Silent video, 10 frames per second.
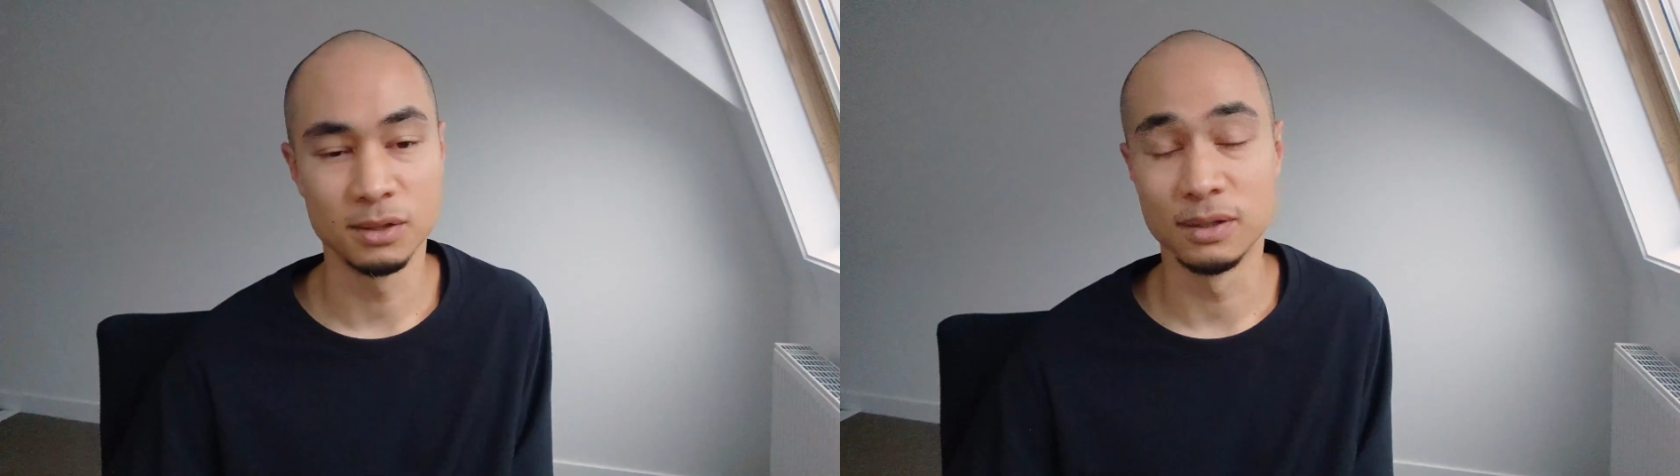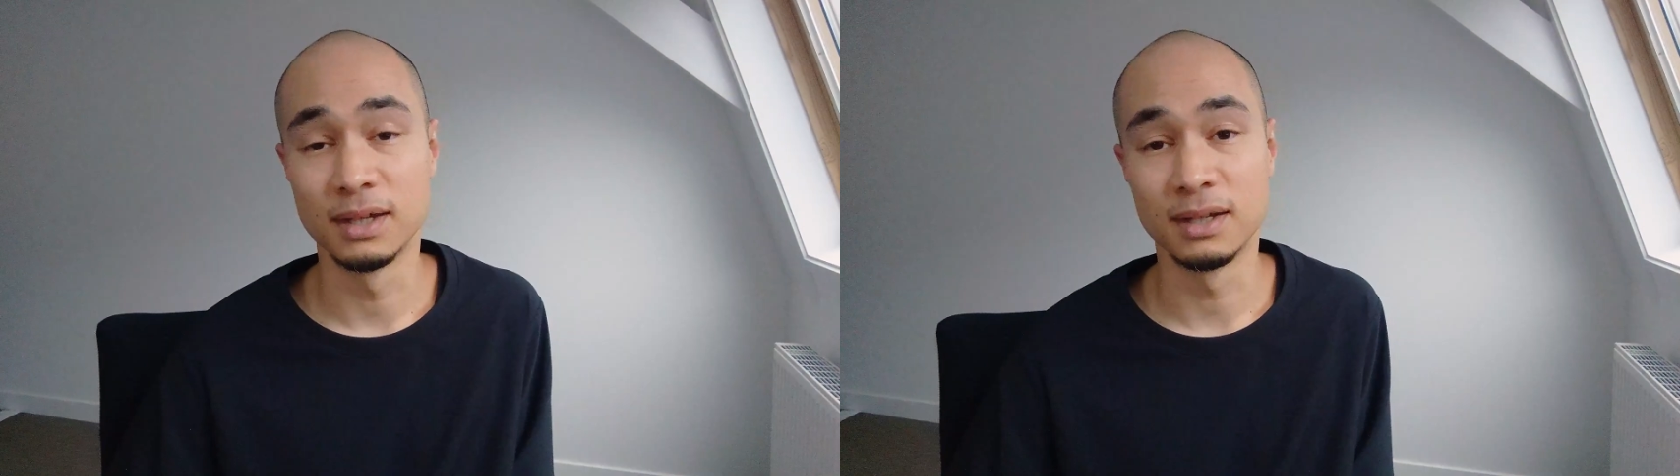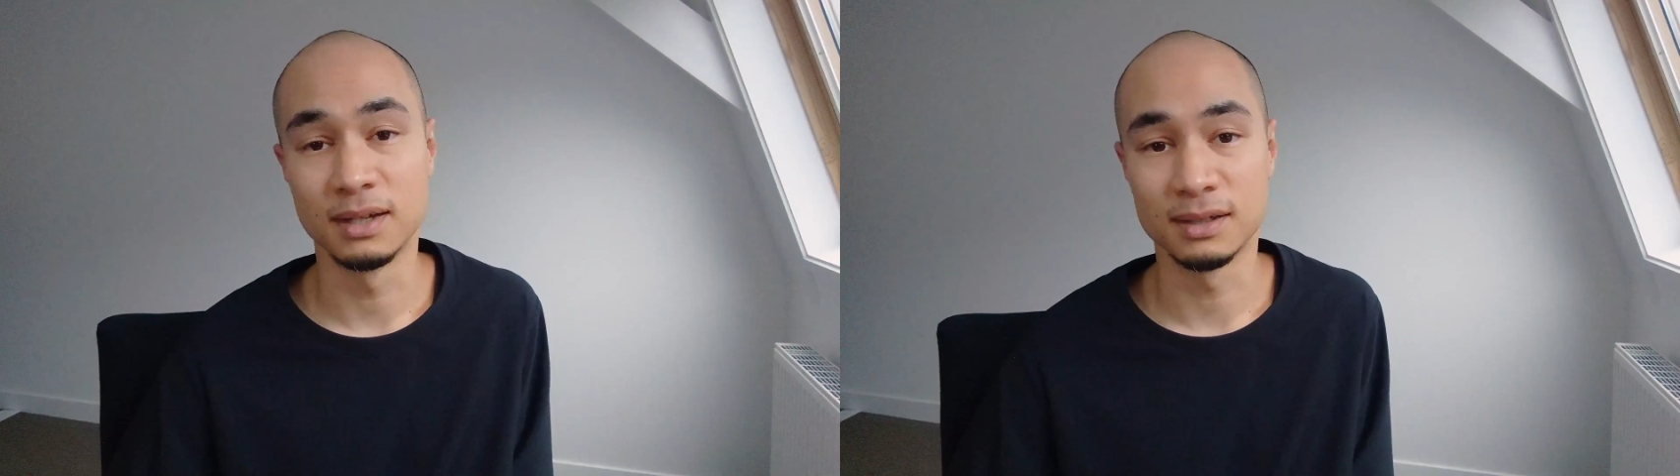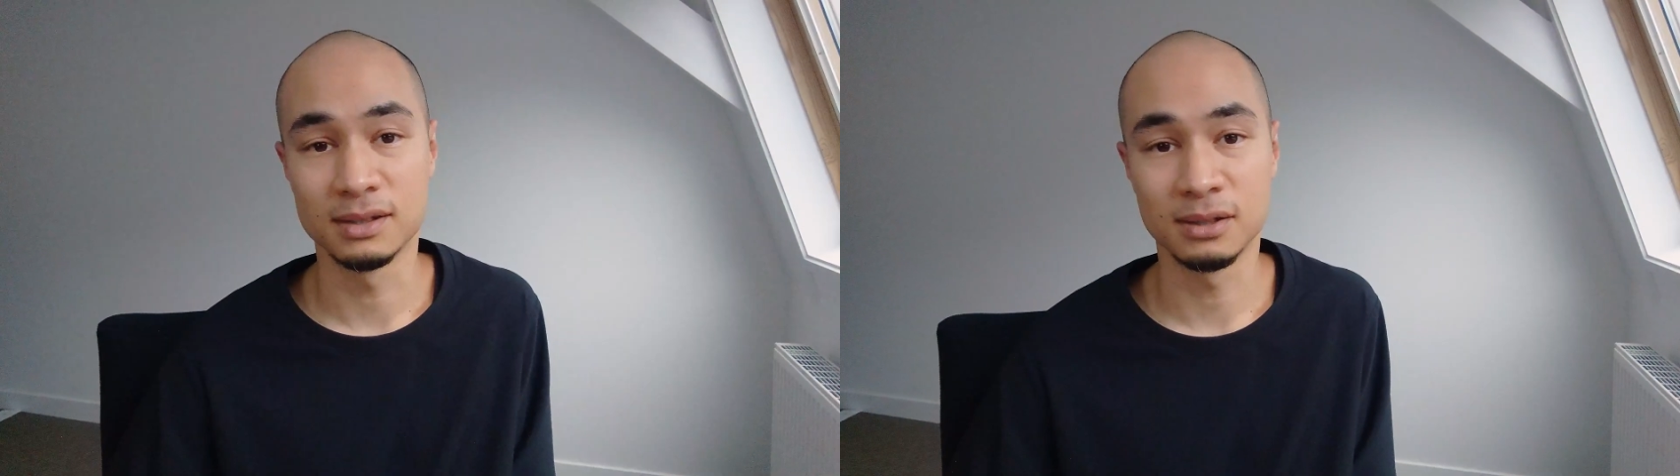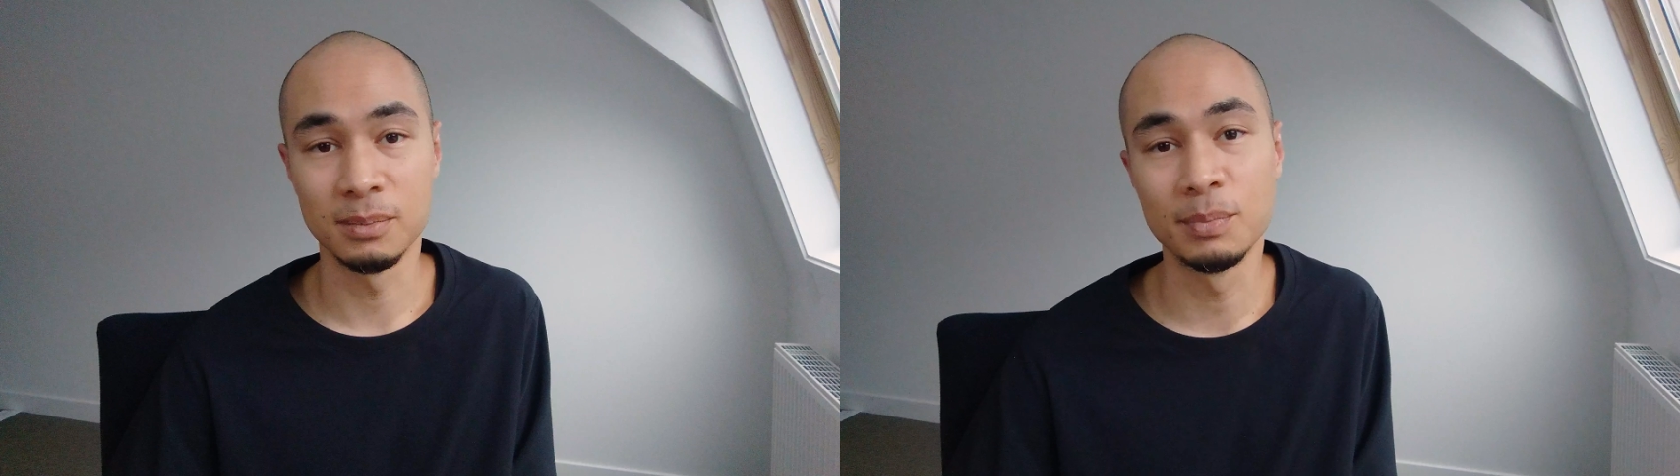So then at
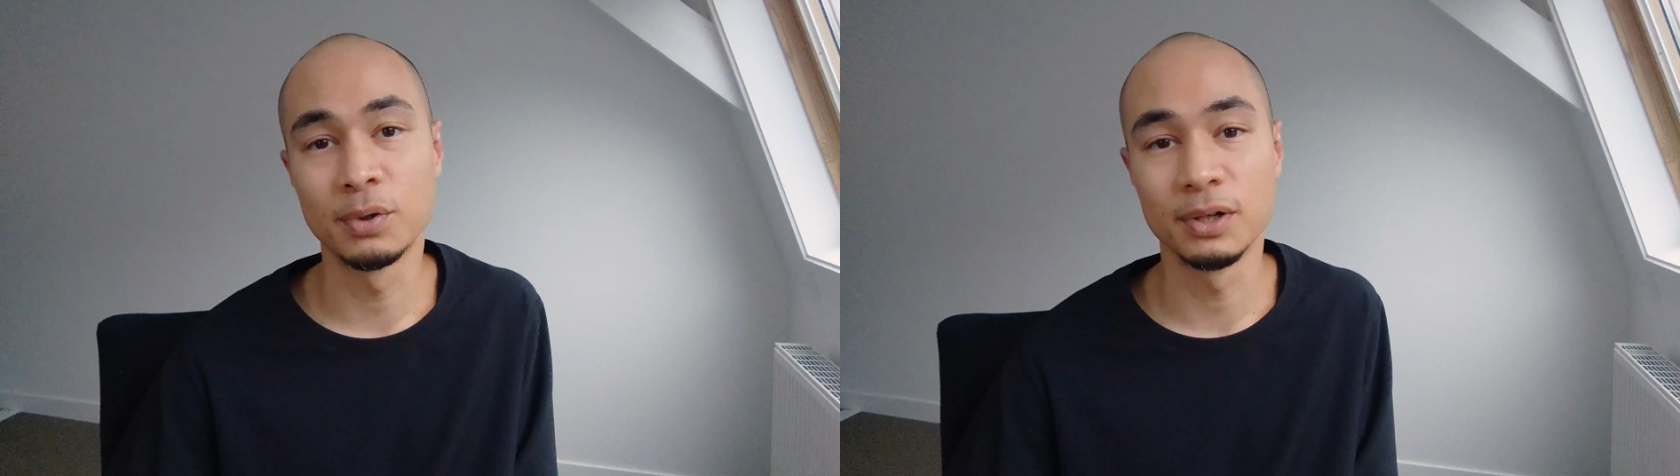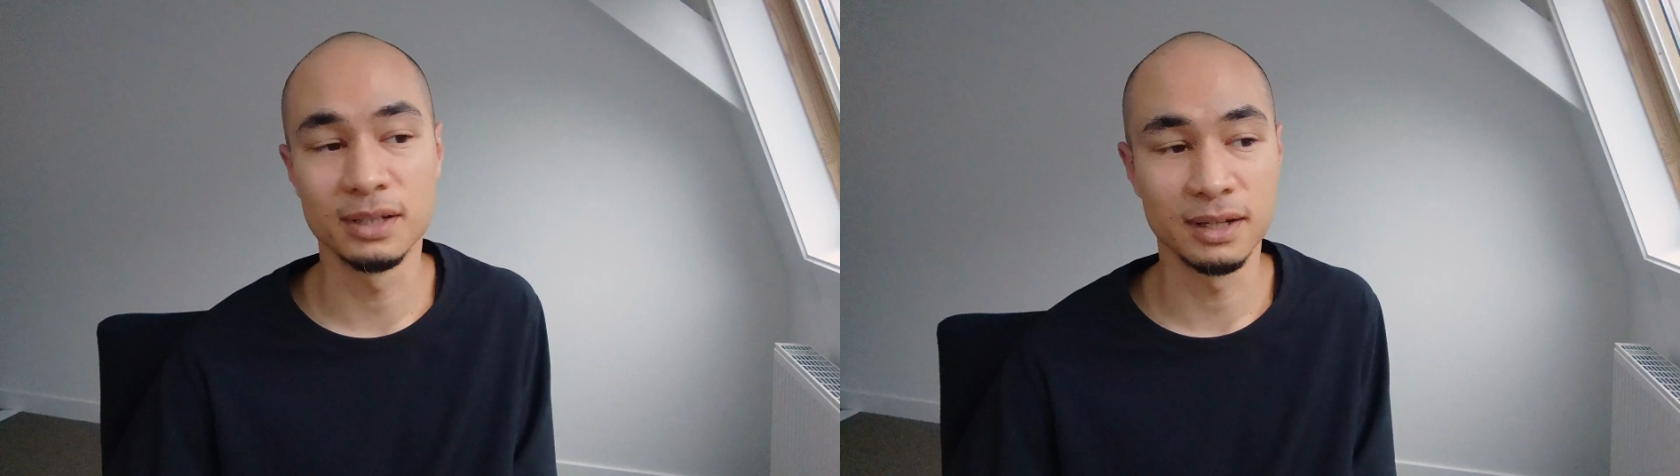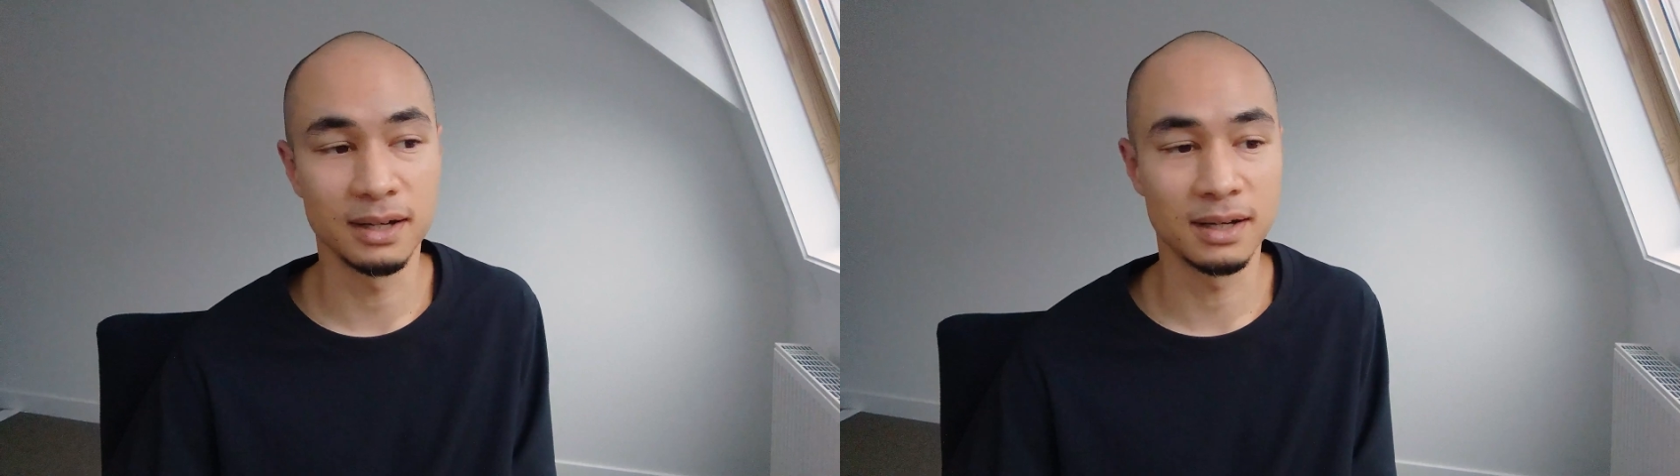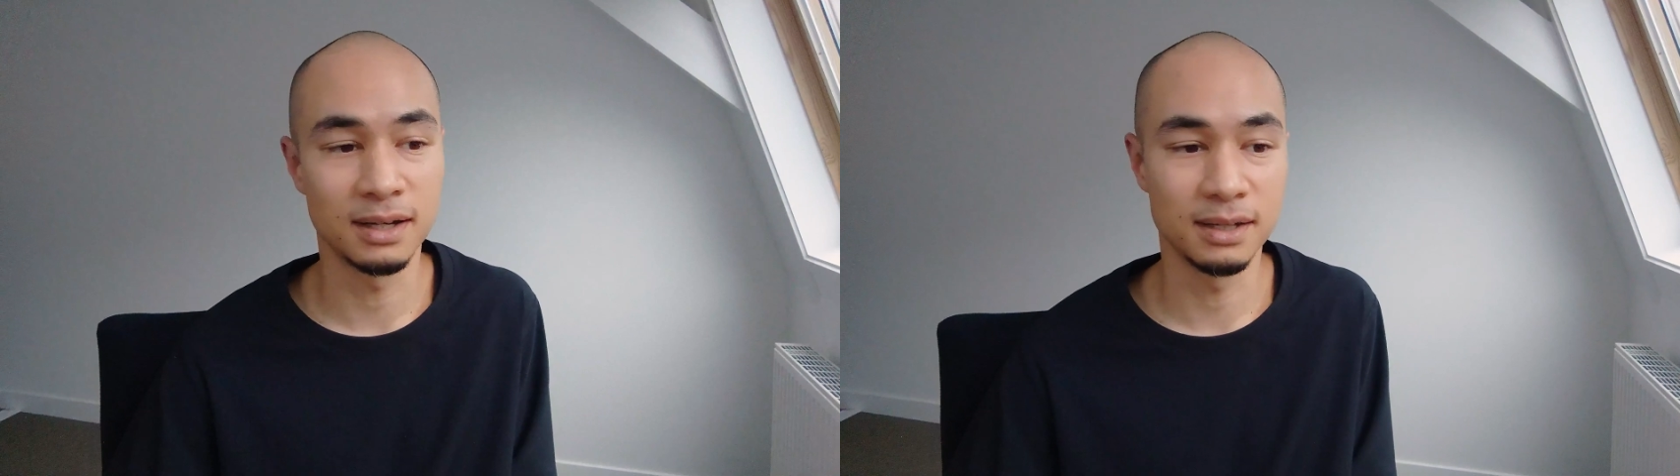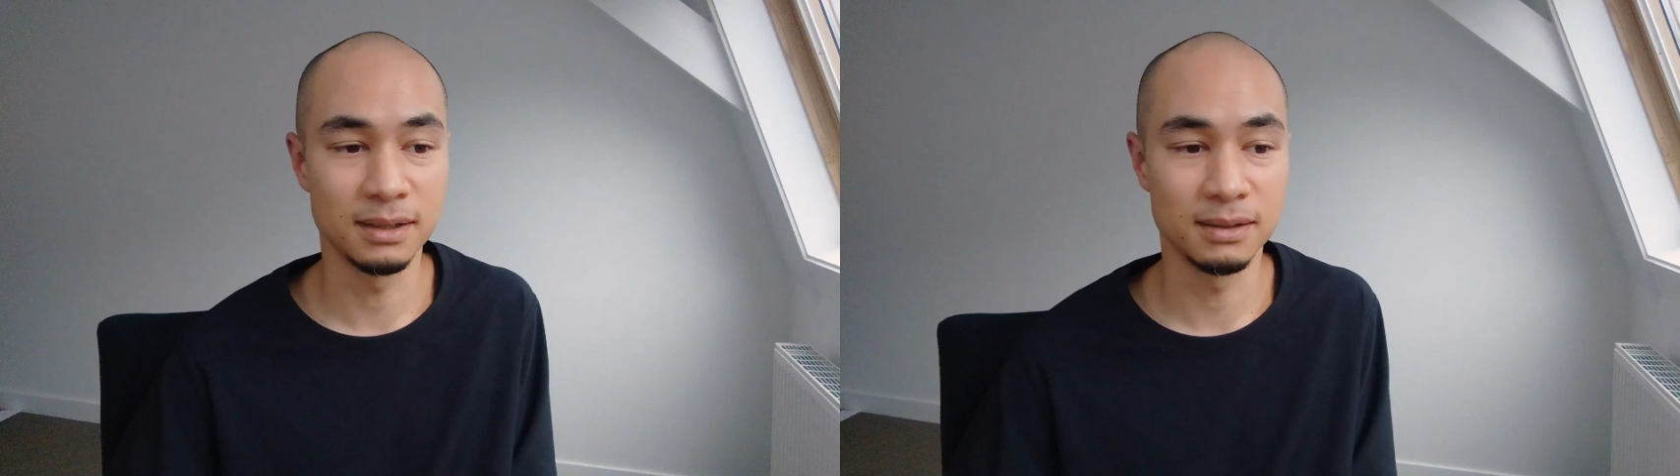some point
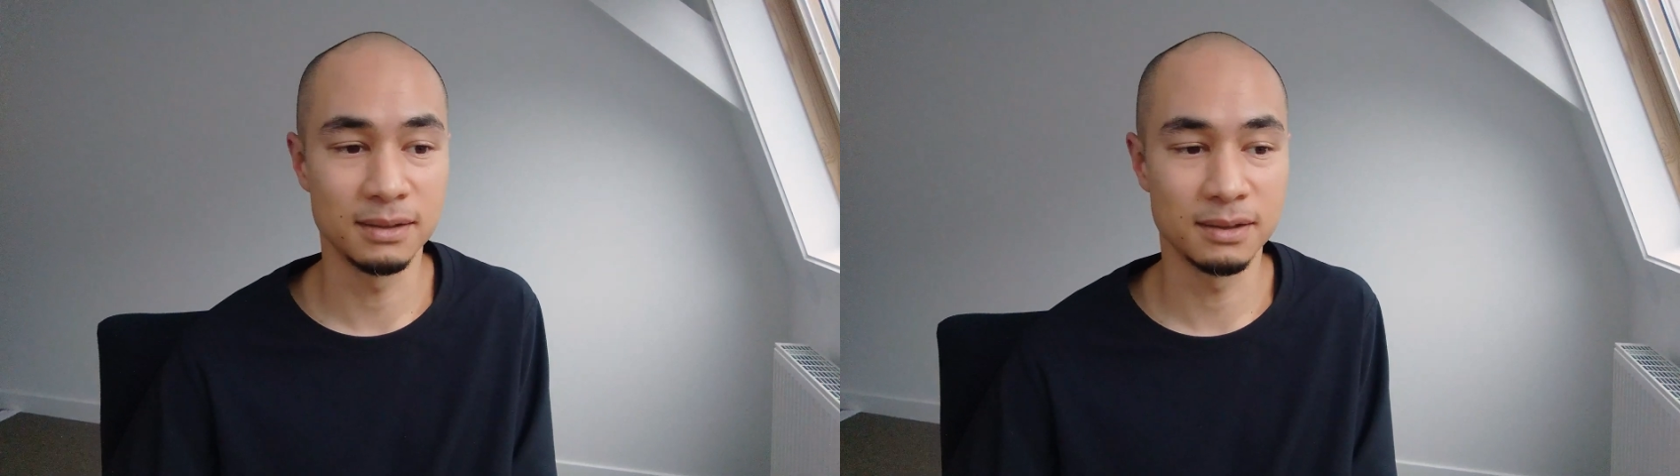I